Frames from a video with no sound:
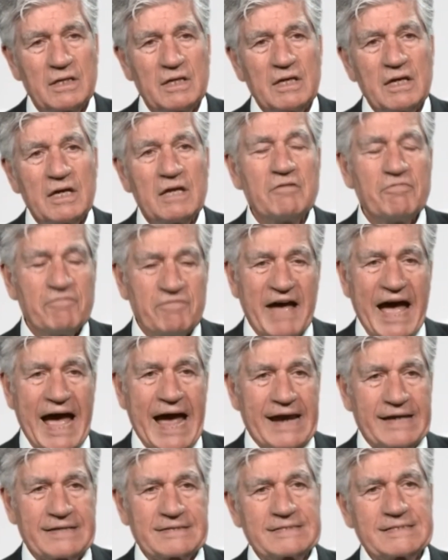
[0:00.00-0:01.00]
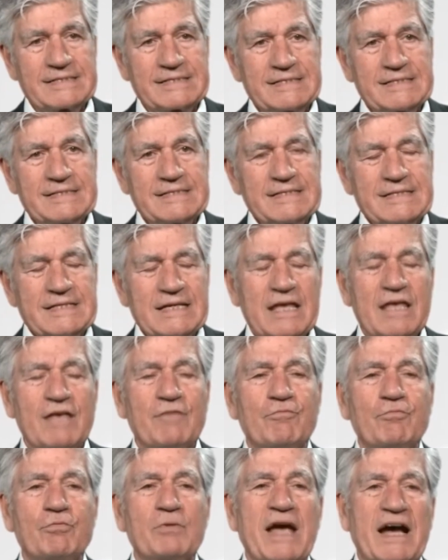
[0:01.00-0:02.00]
In fact,
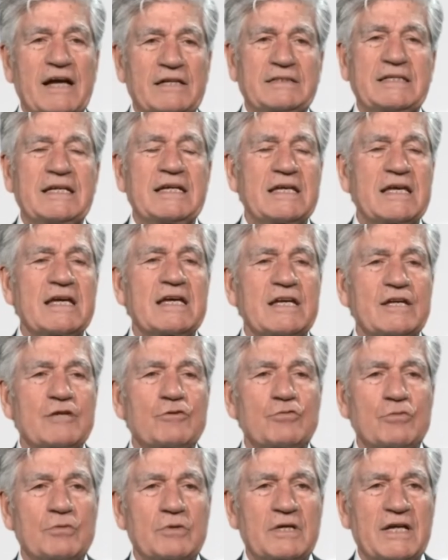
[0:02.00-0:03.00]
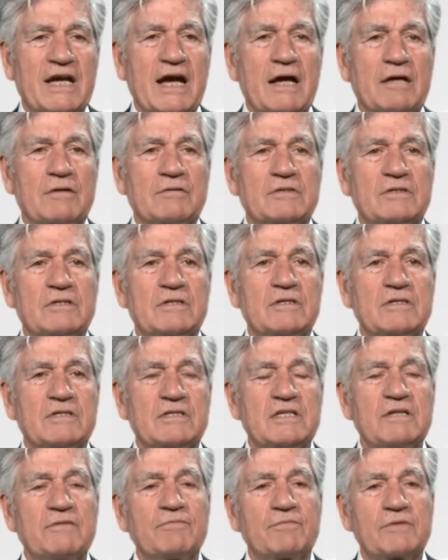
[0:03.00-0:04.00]
if we are taking into account
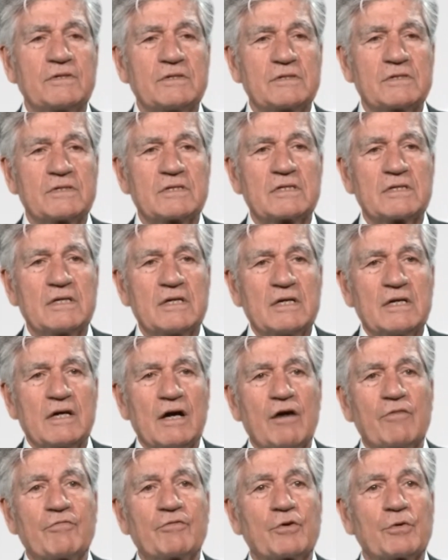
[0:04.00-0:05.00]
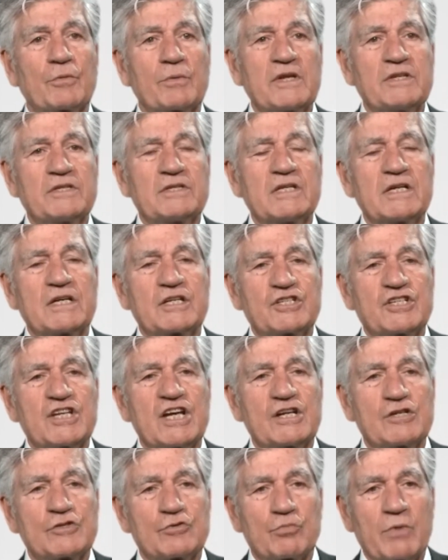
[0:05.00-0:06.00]
difference of currency
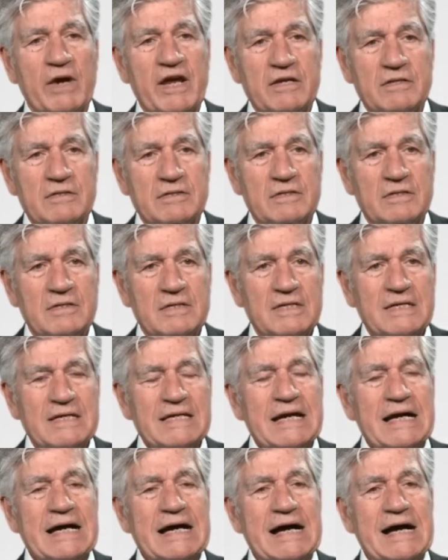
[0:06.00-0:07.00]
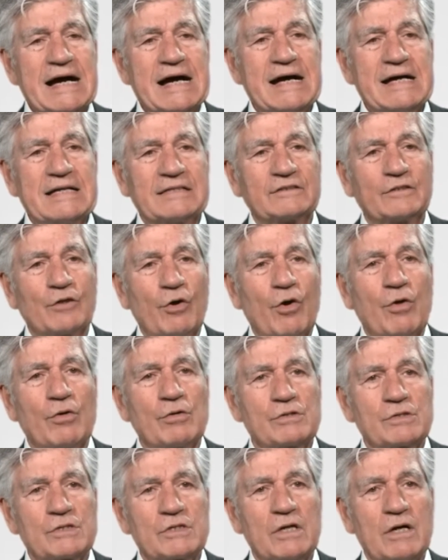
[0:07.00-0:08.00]
exchange rate and
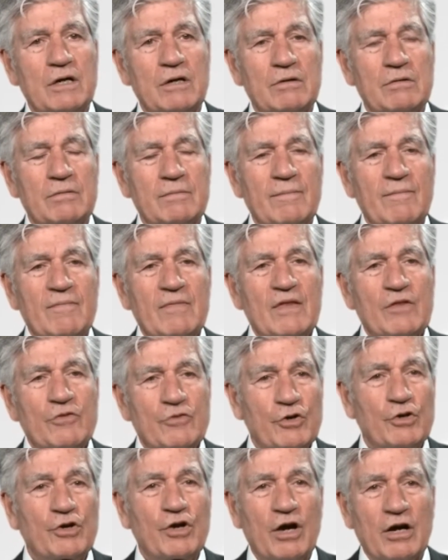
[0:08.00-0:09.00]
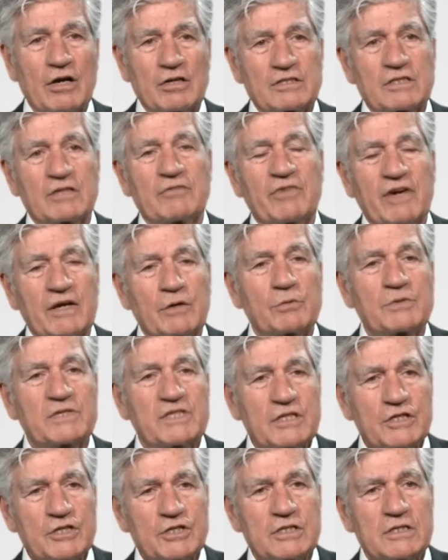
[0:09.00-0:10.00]
also the cost of
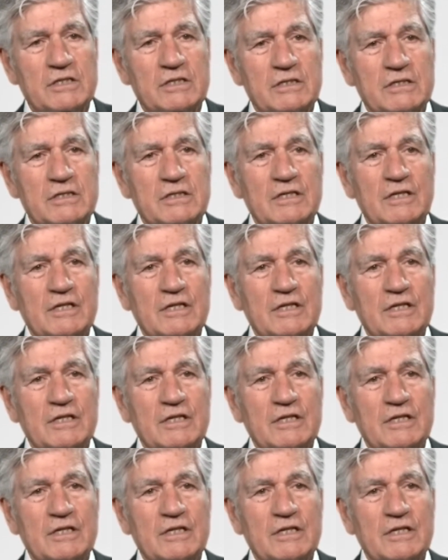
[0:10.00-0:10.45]
acquisition,